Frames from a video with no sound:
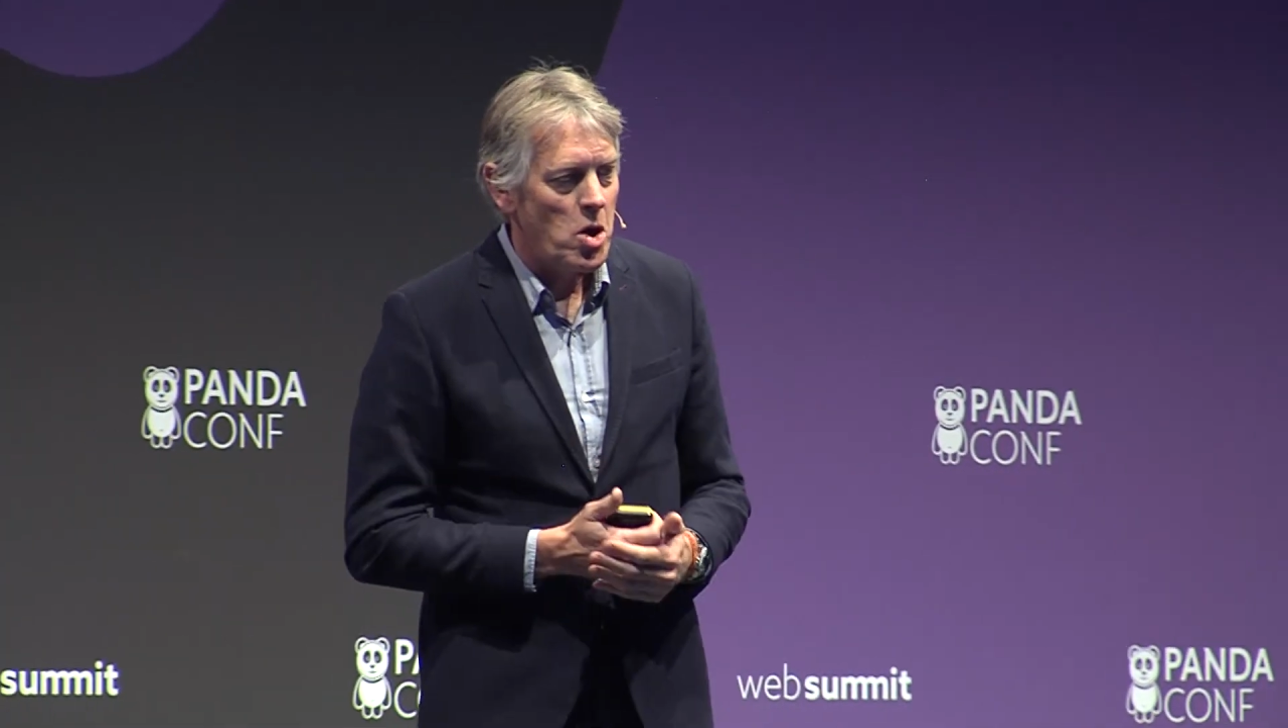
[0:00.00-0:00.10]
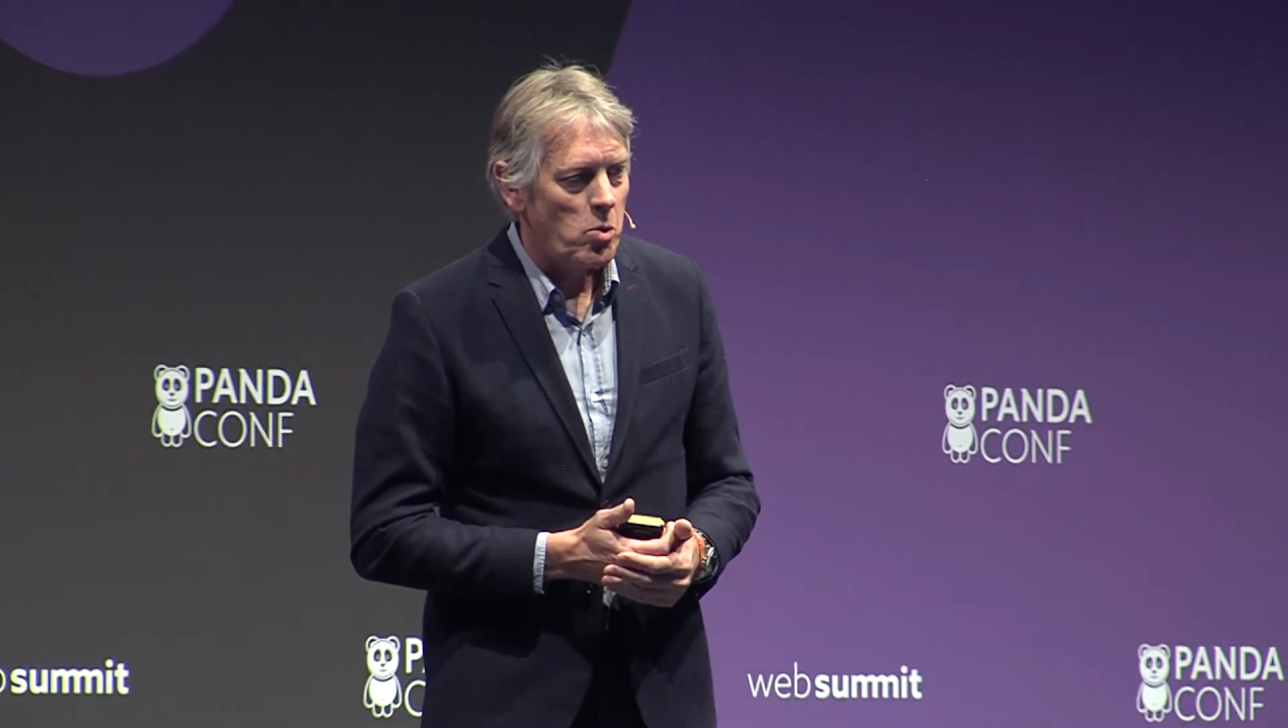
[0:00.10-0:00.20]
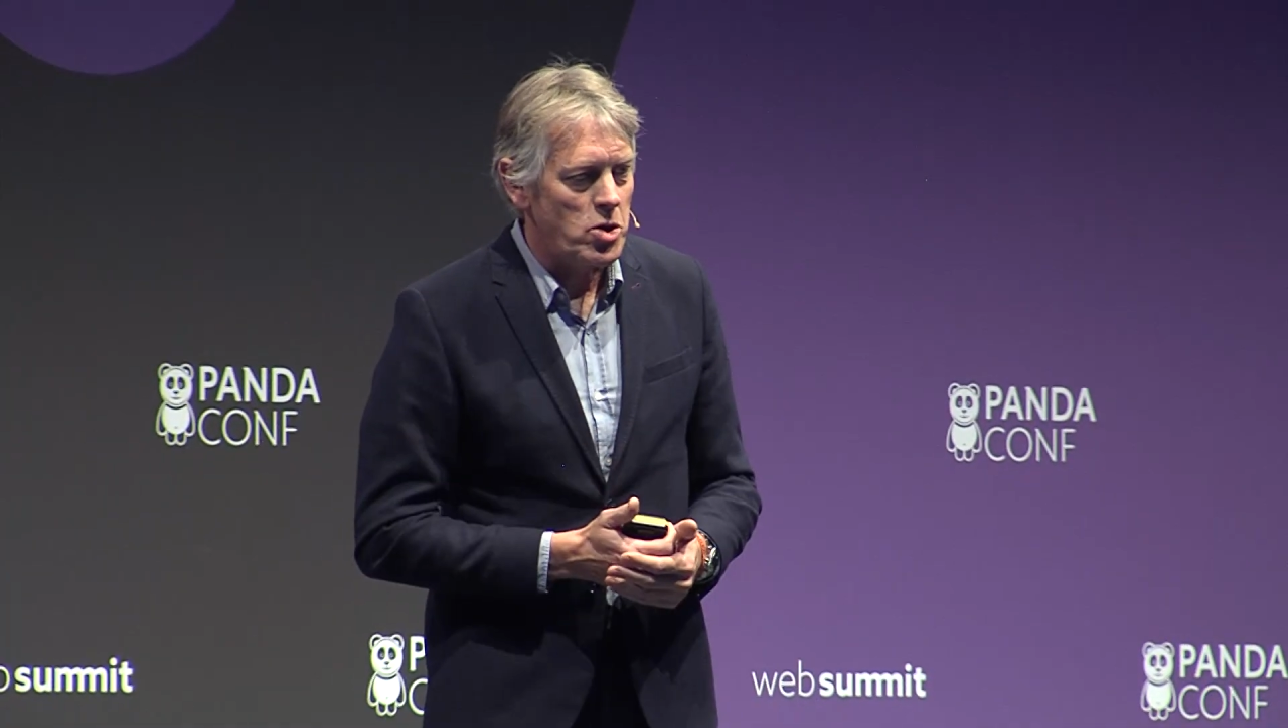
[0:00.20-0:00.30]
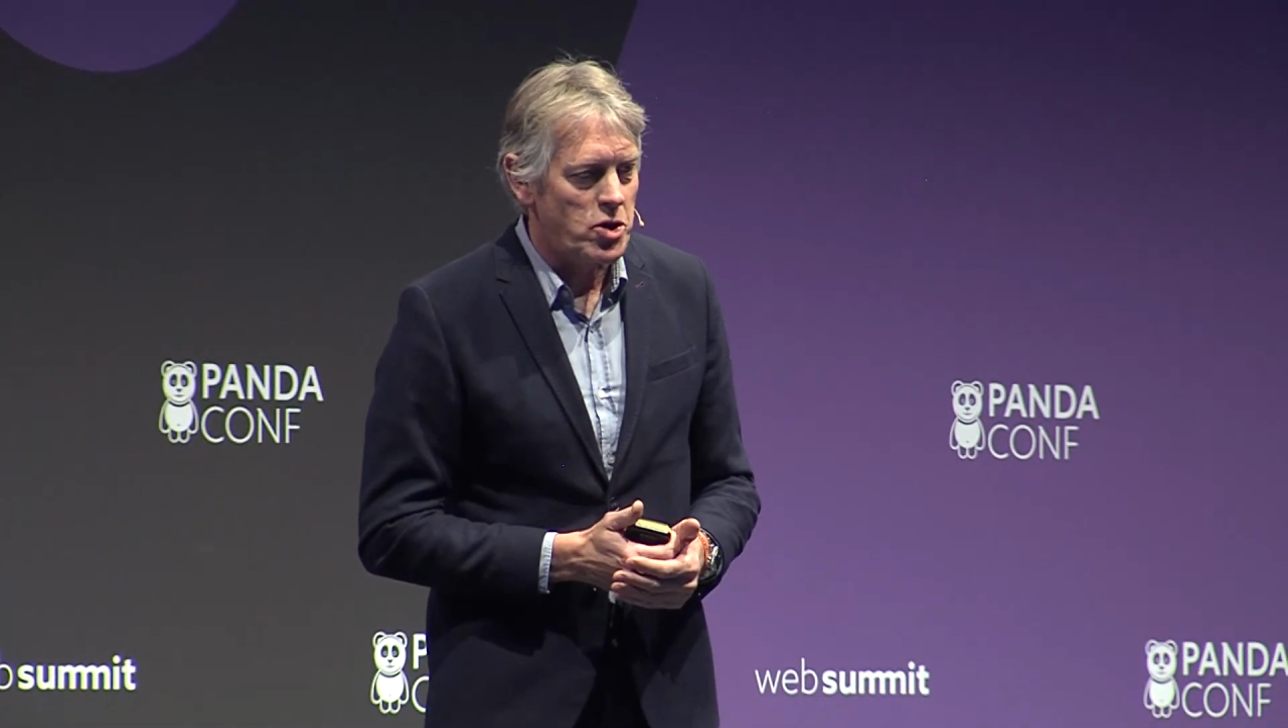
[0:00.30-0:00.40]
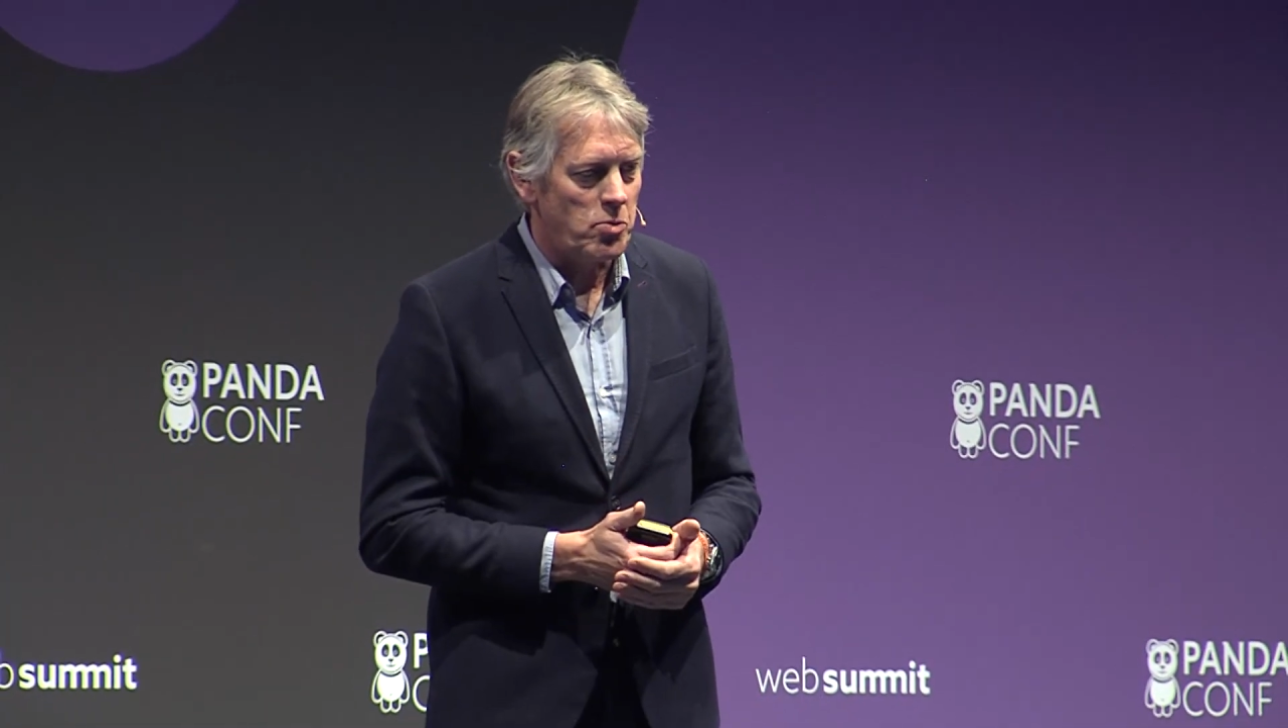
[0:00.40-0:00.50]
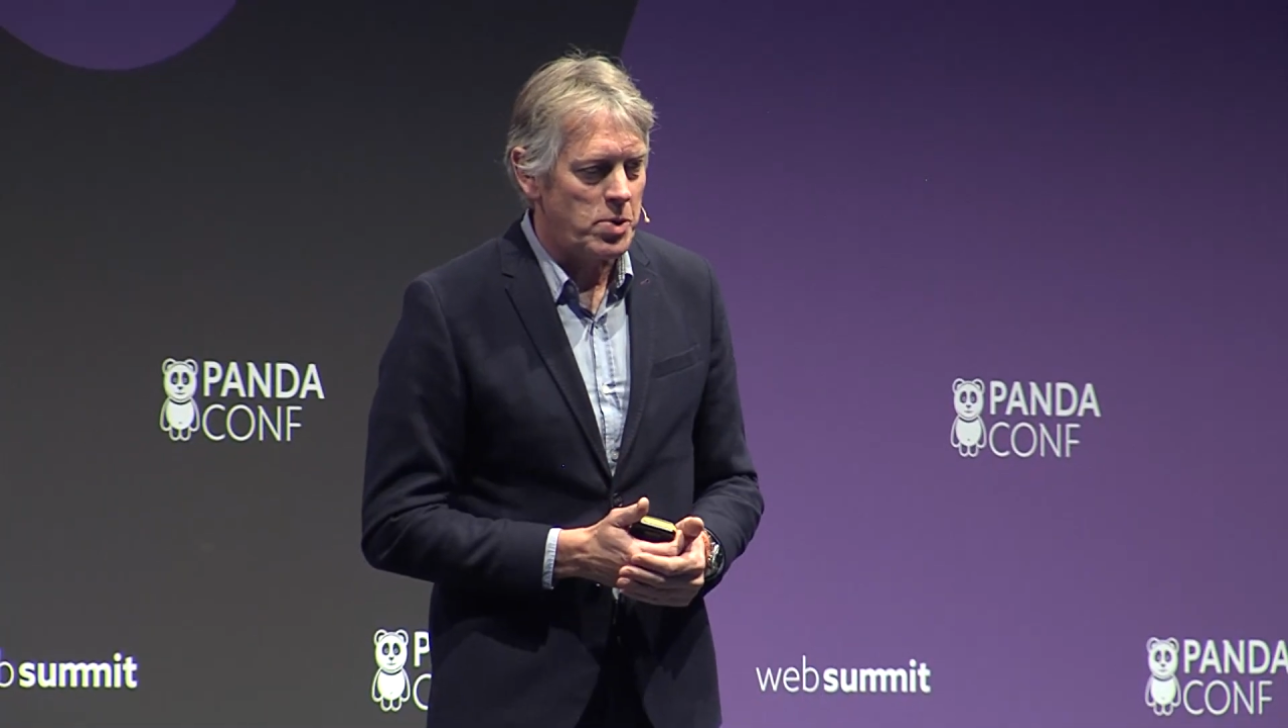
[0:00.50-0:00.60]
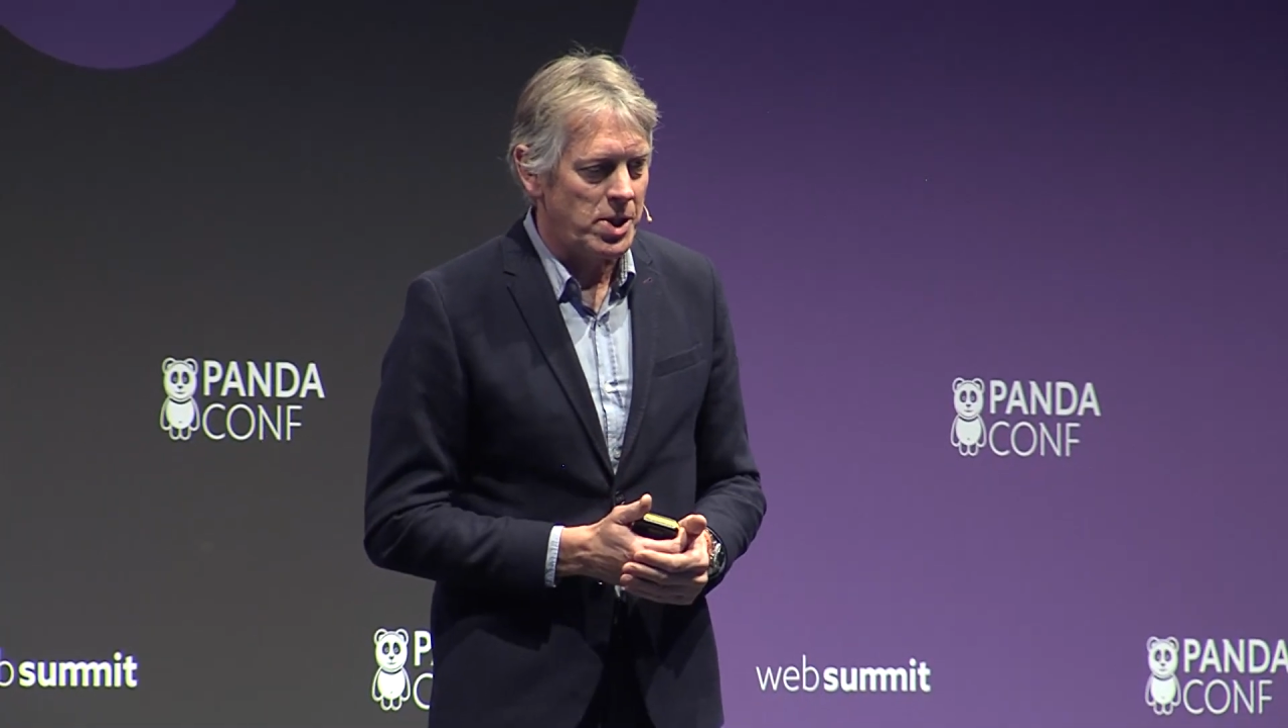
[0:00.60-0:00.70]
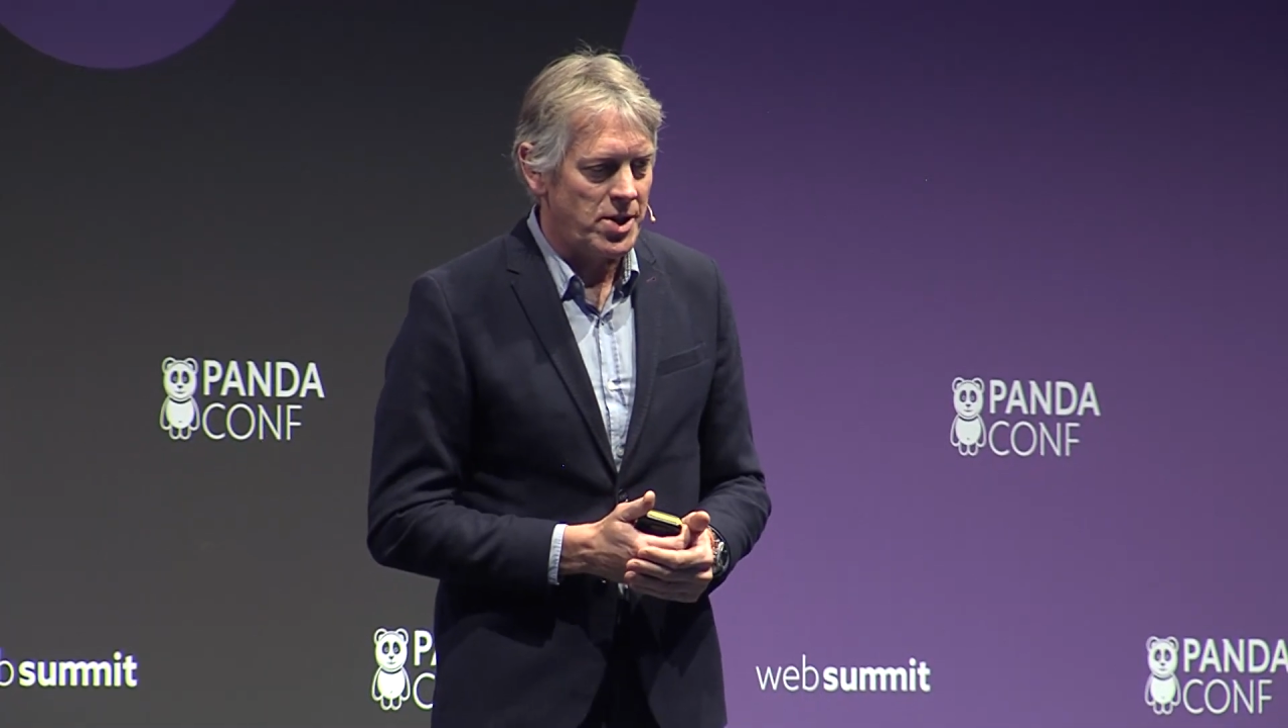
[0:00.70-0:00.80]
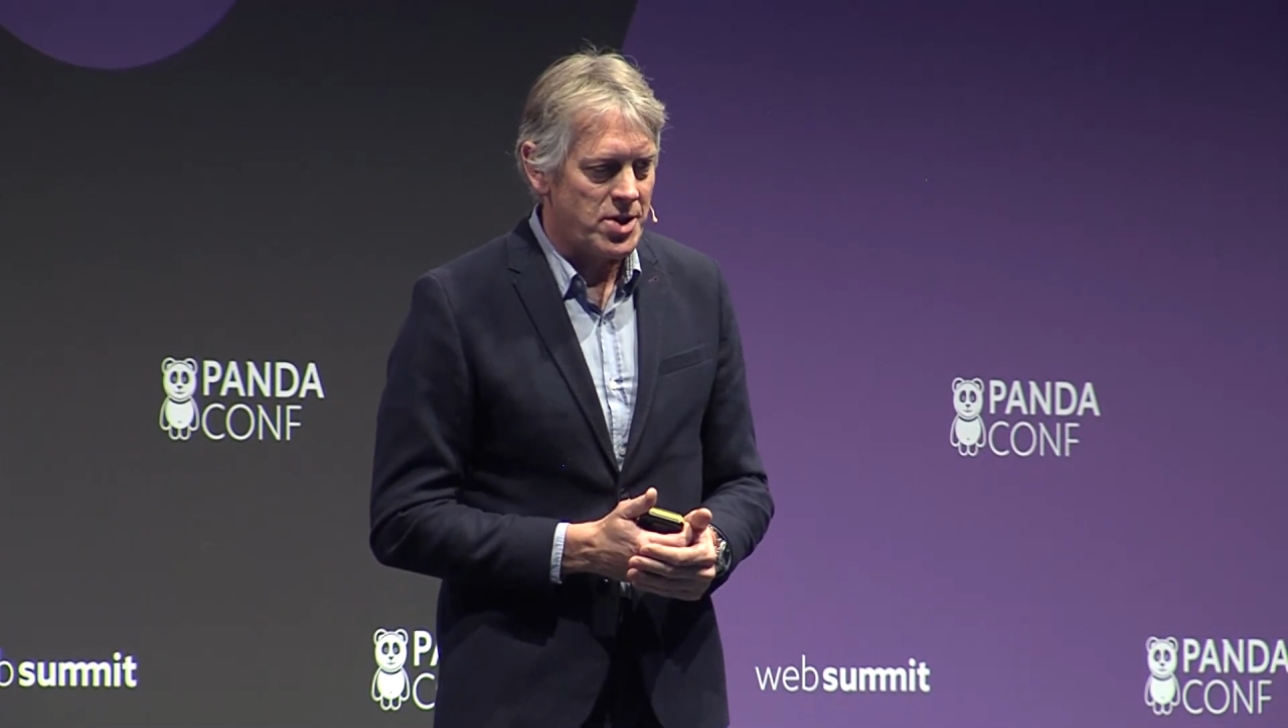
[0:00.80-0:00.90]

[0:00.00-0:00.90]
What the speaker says: Once you build the